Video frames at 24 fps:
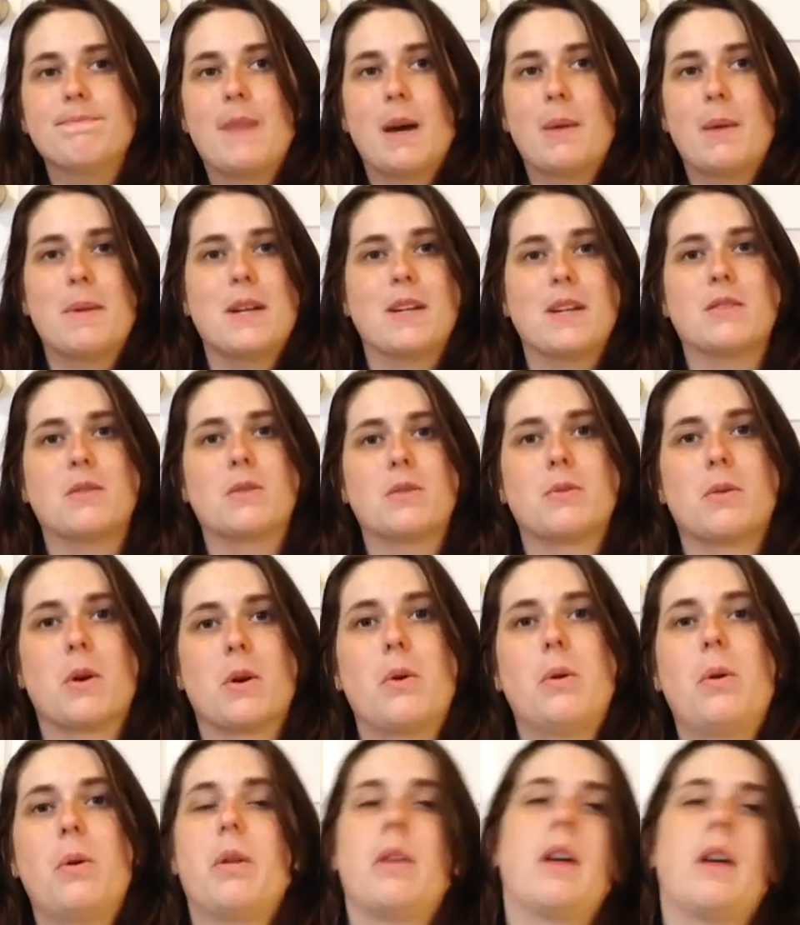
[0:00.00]
mental
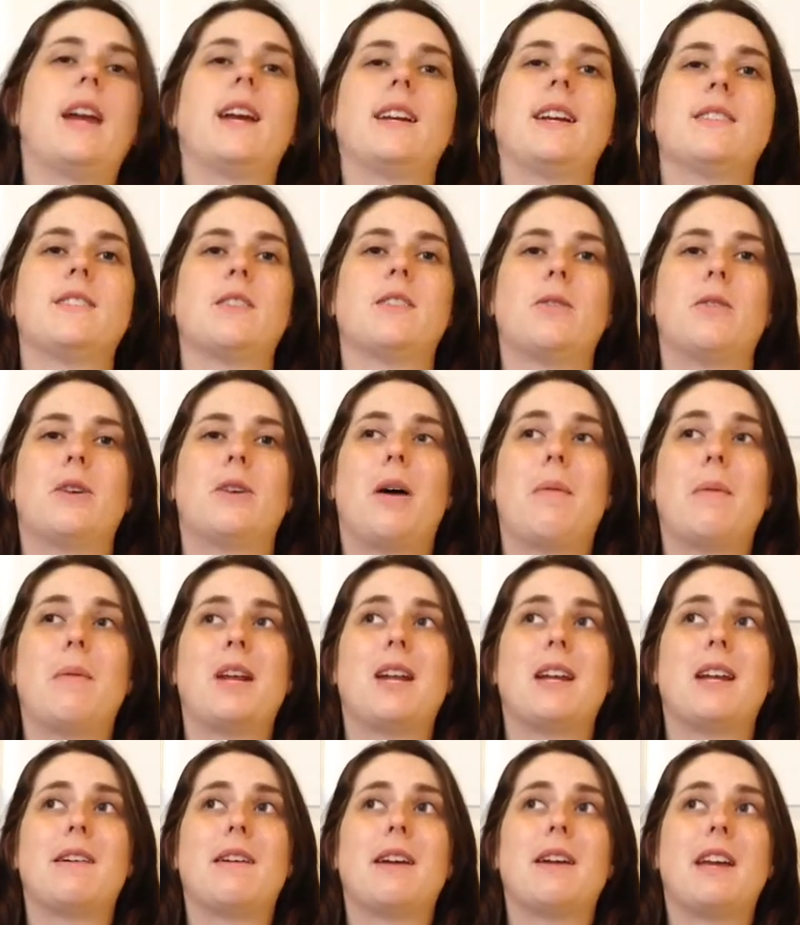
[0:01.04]
growth thing. So, I
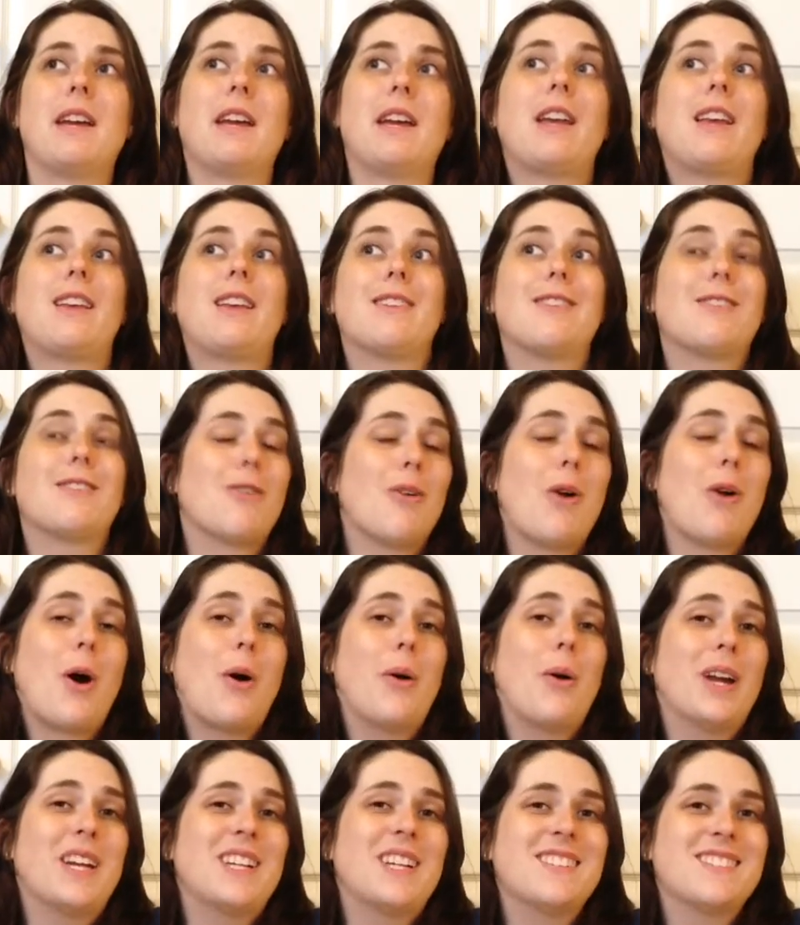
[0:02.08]
mean, he's
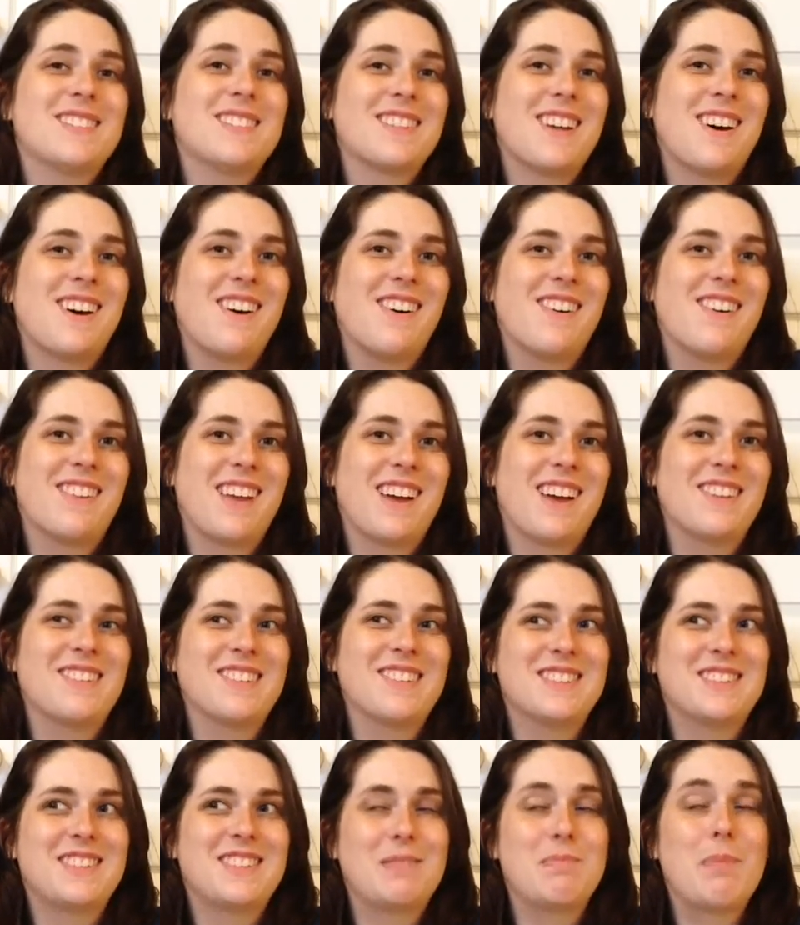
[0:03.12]
growing, so that
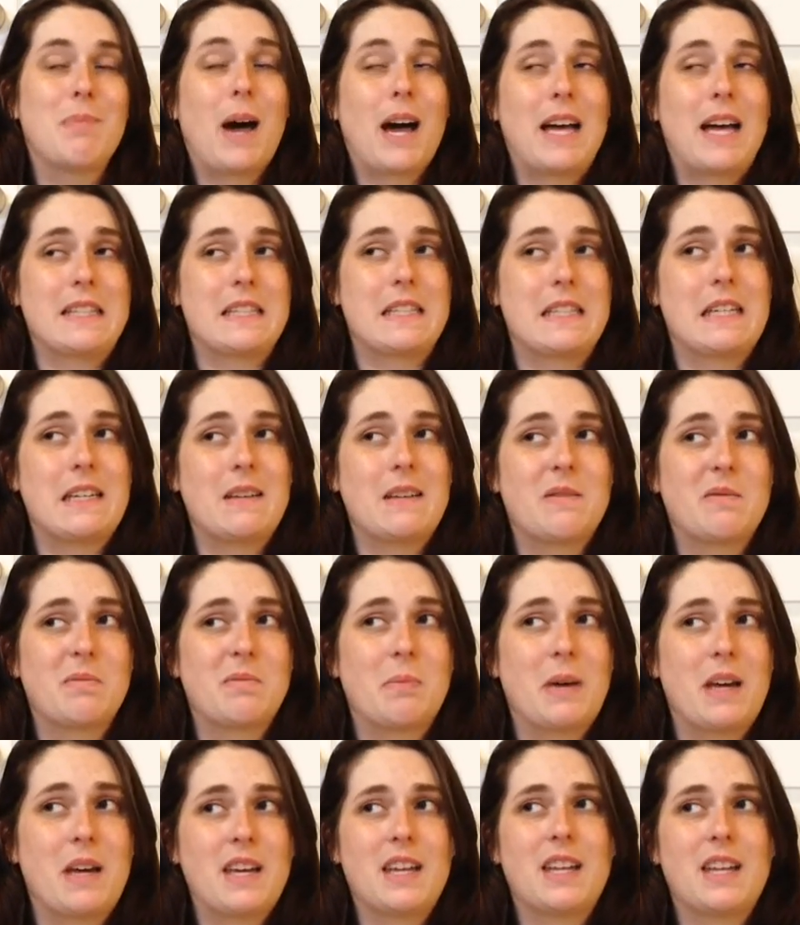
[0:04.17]
was positive,
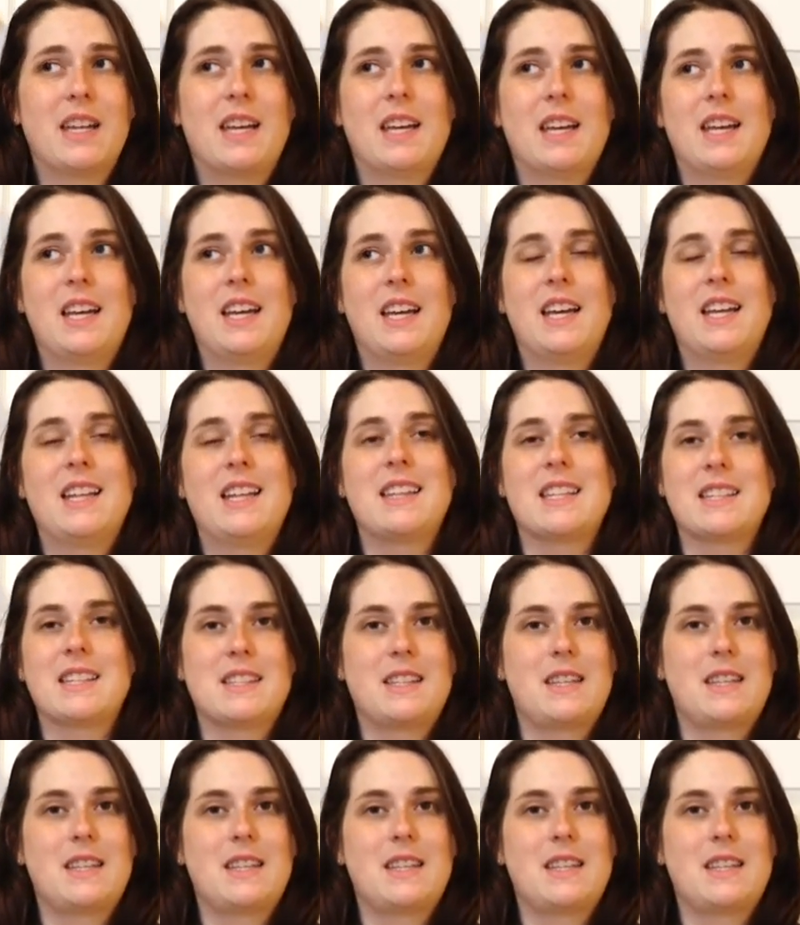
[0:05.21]
but the